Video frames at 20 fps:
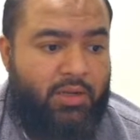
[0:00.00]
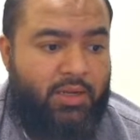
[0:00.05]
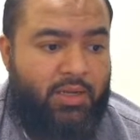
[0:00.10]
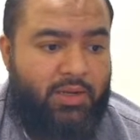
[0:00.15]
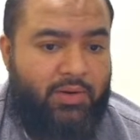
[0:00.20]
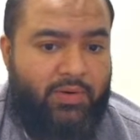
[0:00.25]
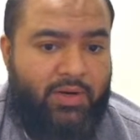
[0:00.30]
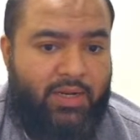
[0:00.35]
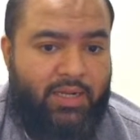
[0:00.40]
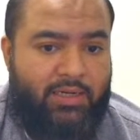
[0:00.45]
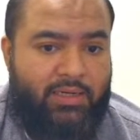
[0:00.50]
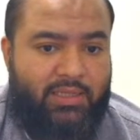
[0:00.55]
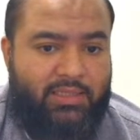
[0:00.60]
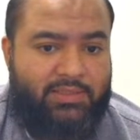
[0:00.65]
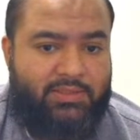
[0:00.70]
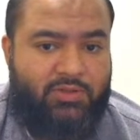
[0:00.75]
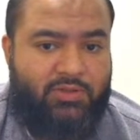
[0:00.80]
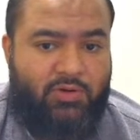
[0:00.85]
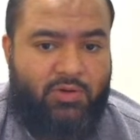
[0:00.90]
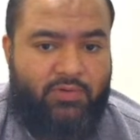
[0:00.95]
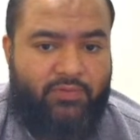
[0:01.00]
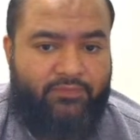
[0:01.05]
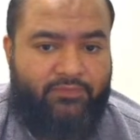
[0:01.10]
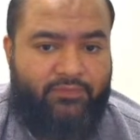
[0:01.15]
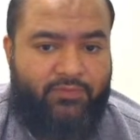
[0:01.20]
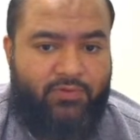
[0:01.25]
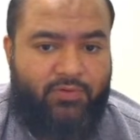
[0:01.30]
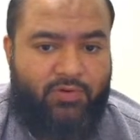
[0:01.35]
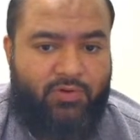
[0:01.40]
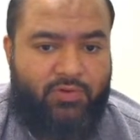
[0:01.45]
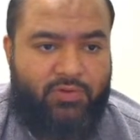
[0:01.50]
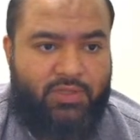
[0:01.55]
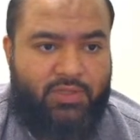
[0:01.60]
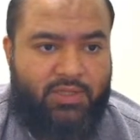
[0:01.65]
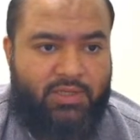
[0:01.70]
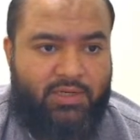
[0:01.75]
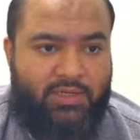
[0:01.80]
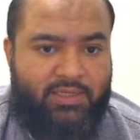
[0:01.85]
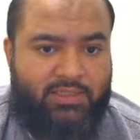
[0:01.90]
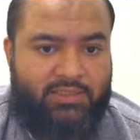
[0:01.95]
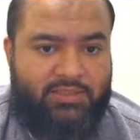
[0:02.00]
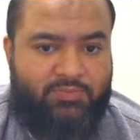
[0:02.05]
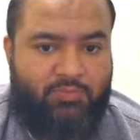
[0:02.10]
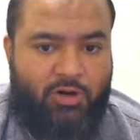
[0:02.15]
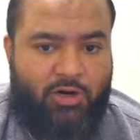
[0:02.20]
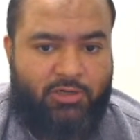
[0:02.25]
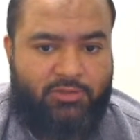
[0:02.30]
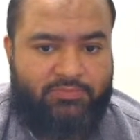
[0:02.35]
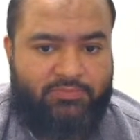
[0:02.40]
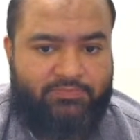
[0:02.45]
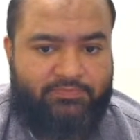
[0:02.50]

All right, let's go for the next part.